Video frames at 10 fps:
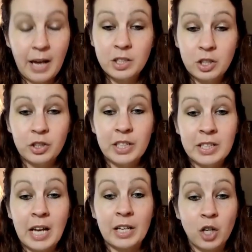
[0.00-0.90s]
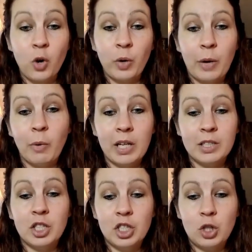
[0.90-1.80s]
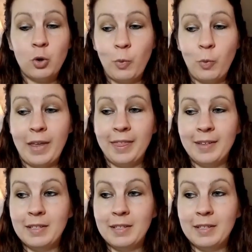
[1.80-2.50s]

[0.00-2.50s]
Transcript: still did not know what I wanted to do with